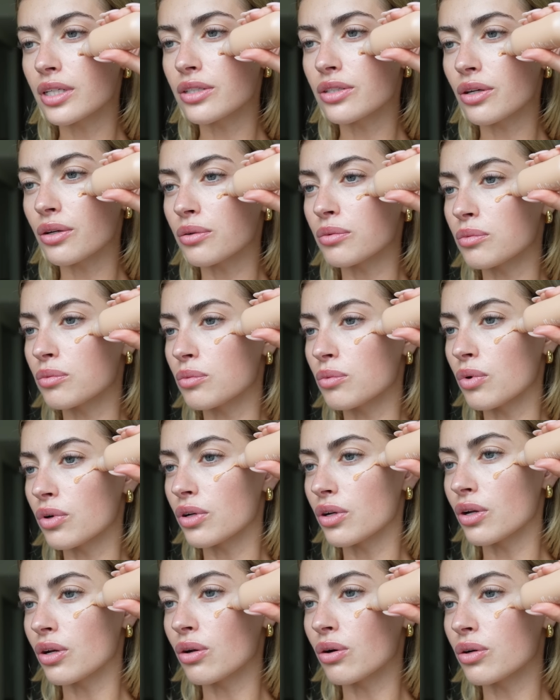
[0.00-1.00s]
don't want
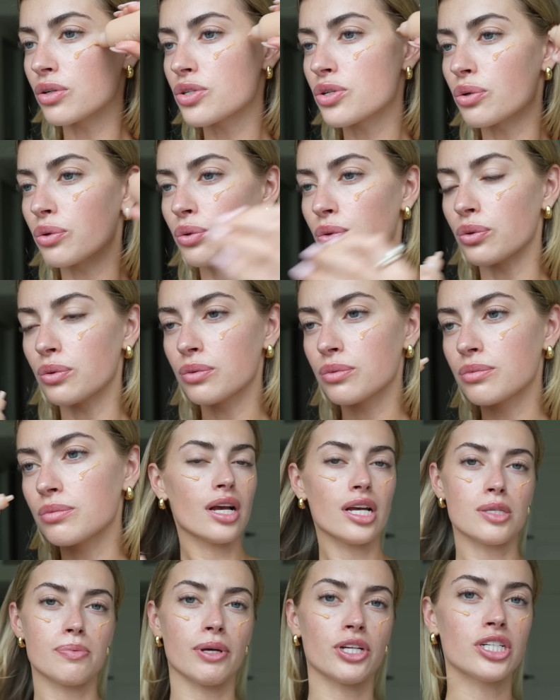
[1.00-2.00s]
a lot at all,
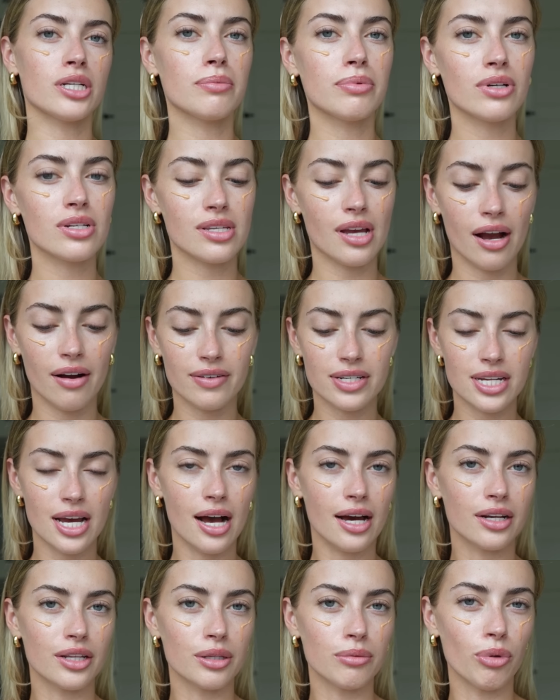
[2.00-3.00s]
especially because I have a
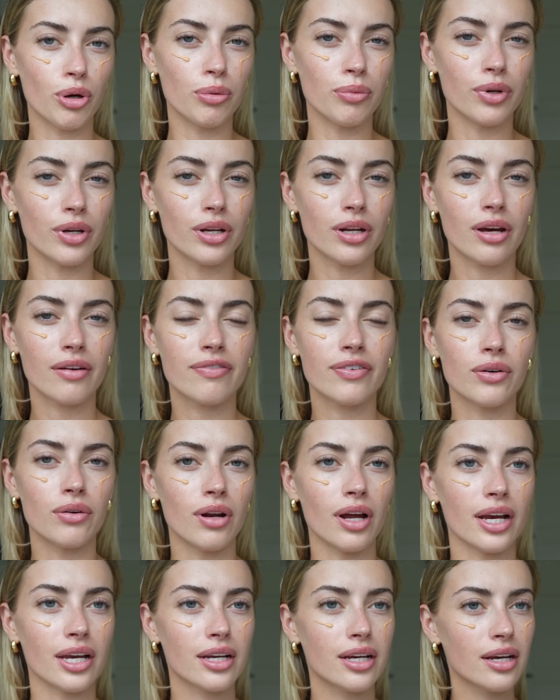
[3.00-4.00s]
tan at the moment. I feel
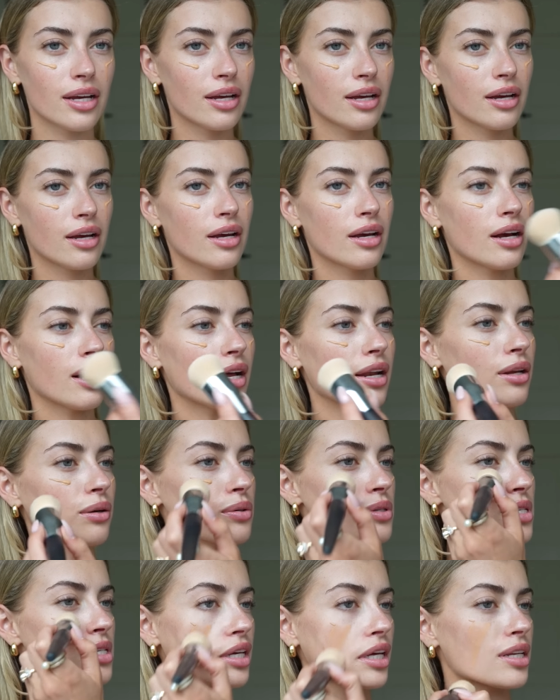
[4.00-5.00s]
like a little
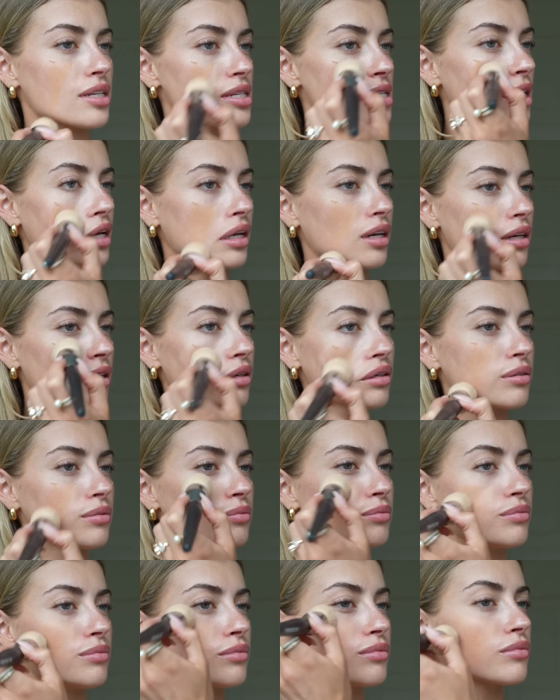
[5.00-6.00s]
skin tint
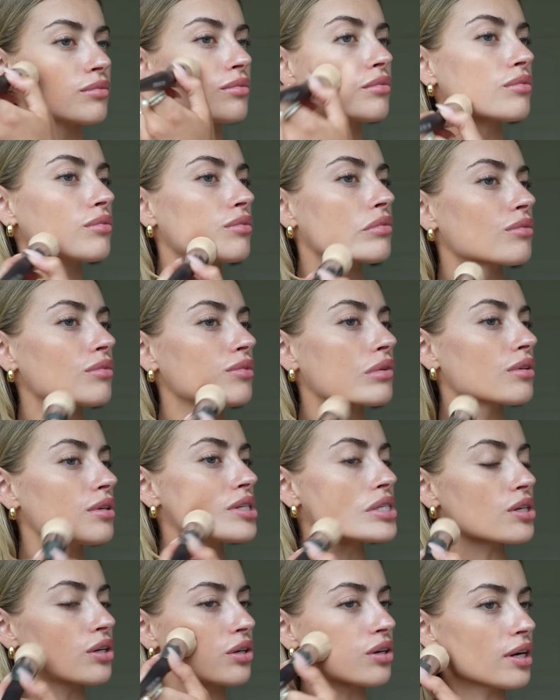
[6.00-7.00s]

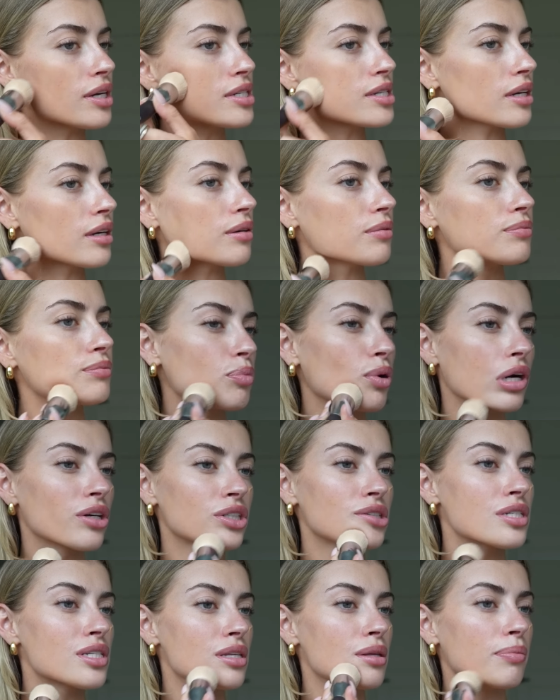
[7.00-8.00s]
is a good idea. This brush
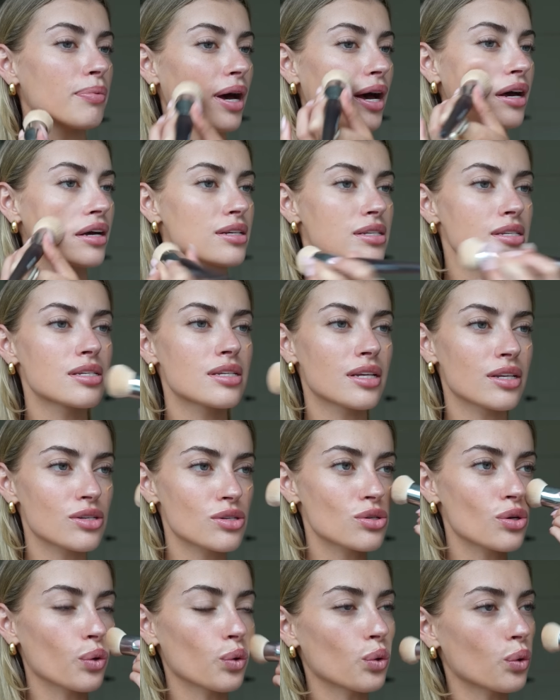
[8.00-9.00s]
is the best. It's
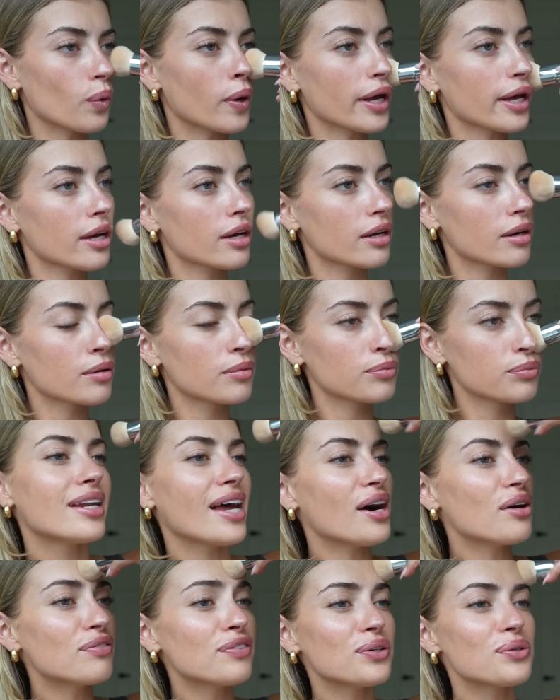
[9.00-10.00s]
so quick.
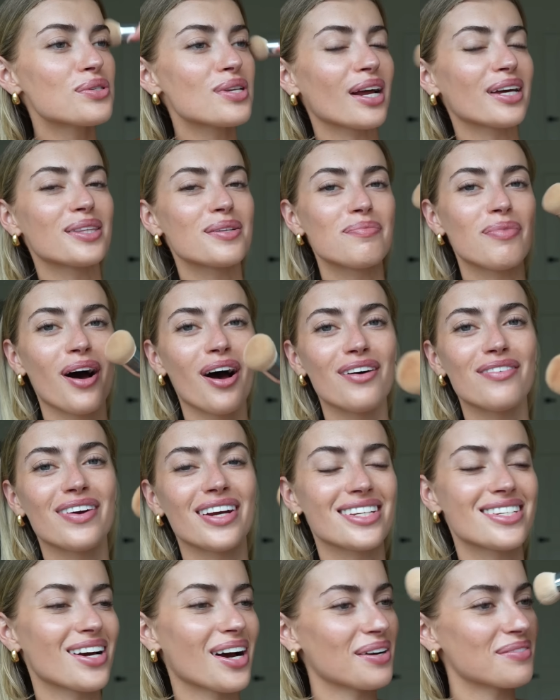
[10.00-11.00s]
Now feels like the
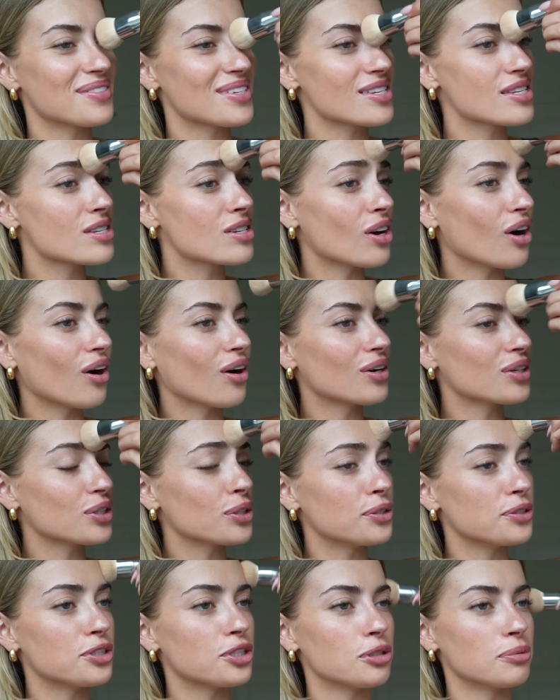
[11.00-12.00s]
perfect time to start
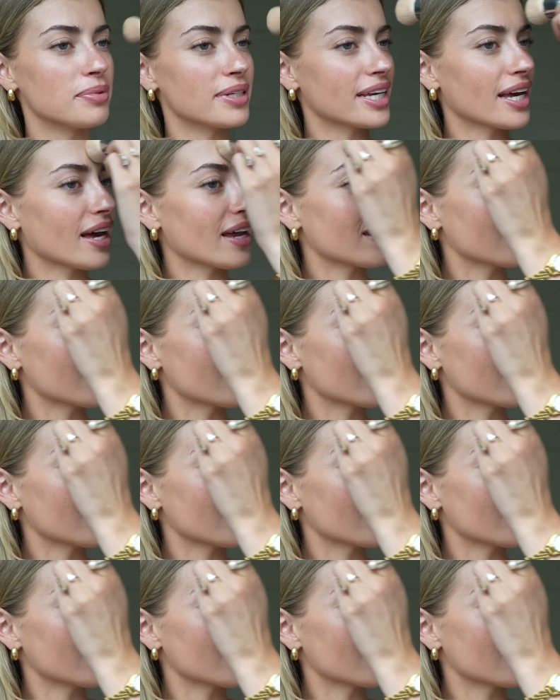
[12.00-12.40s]
YouTube again.